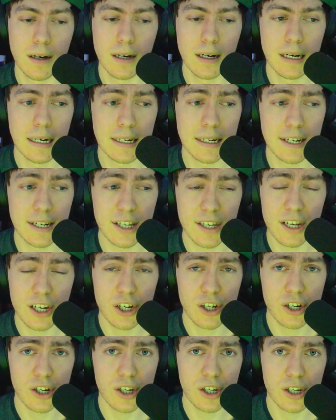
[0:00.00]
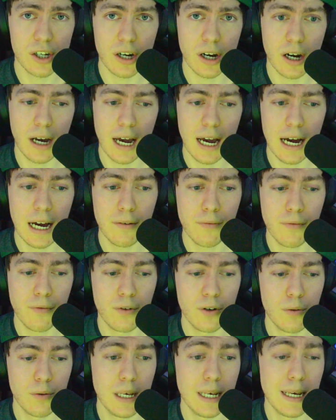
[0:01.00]
Decisions have
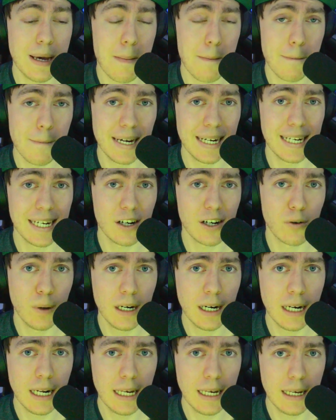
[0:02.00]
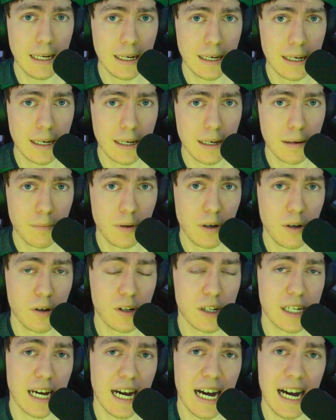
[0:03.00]
to be made quickly,
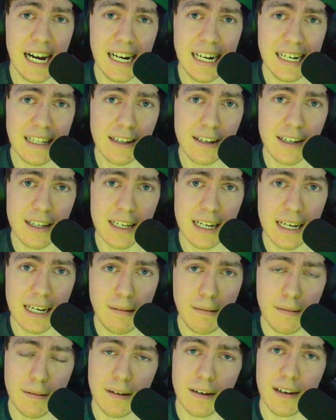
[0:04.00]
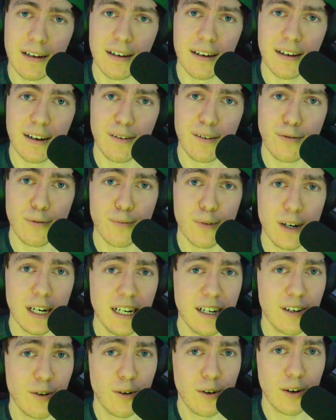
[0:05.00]
because I like to say, if you're waiting
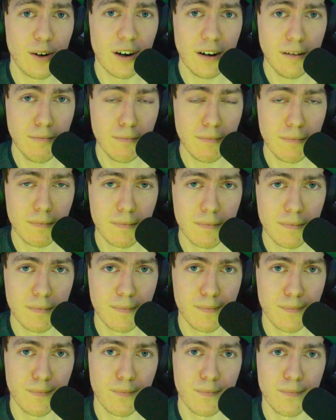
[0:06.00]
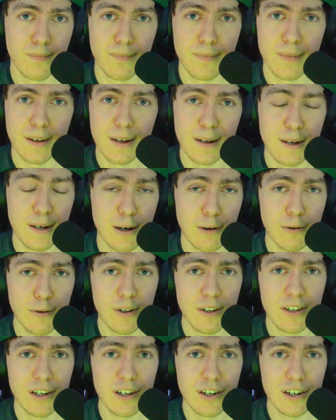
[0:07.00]
too long, no
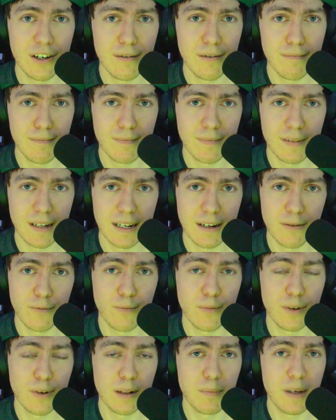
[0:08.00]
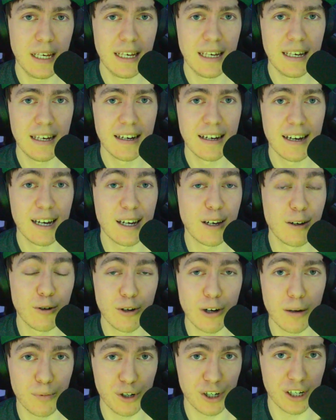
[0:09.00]
decision will be a good
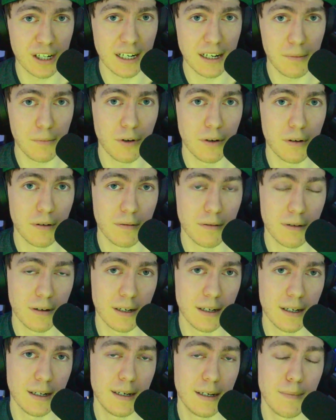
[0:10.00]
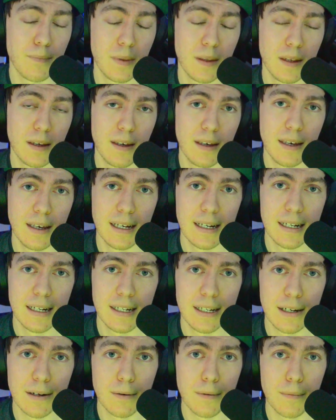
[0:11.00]
option anymore, alright? So,